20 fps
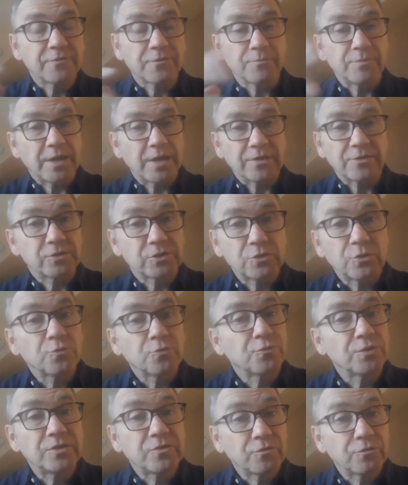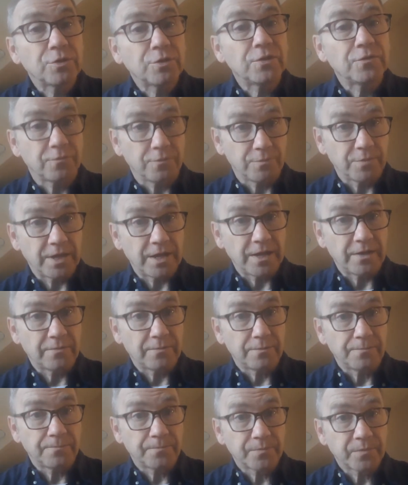from that there's no retreat from that